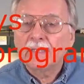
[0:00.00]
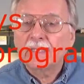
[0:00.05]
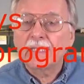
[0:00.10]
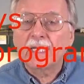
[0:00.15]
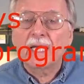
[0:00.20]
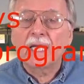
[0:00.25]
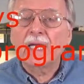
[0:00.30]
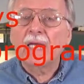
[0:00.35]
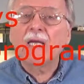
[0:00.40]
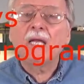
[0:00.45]

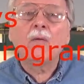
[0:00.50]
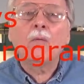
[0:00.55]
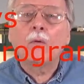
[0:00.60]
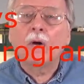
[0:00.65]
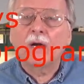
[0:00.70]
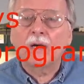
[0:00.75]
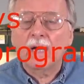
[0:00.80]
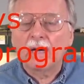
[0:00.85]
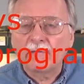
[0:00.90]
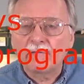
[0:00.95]
to any
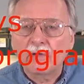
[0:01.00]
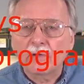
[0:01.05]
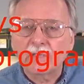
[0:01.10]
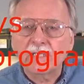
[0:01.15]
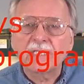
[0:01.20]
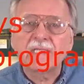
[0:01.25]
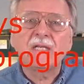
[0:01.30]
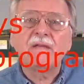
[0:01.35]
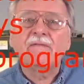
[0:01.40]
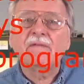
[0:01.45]
one of your
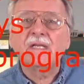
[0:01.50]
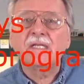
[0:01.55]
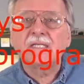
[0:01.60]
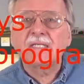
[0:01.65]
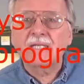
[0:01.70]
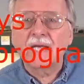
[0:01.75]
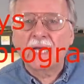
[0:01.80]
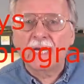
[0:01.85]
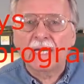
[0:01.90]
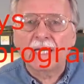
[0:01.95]
C V
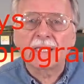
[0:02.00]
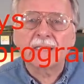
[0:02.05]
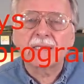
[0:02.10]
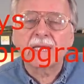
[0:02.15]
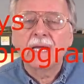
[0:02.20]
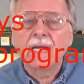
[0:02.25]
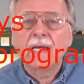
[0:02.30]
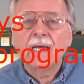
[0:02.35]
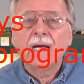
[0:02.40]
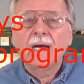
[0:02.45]

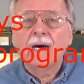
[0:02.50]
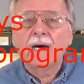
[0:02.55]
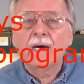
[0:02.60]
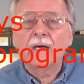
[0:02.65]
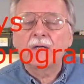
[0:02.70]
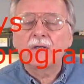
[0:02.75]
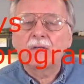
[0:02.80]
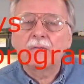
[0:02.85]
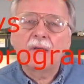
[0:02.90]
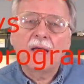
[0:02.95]
settings
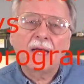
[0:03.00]
uh,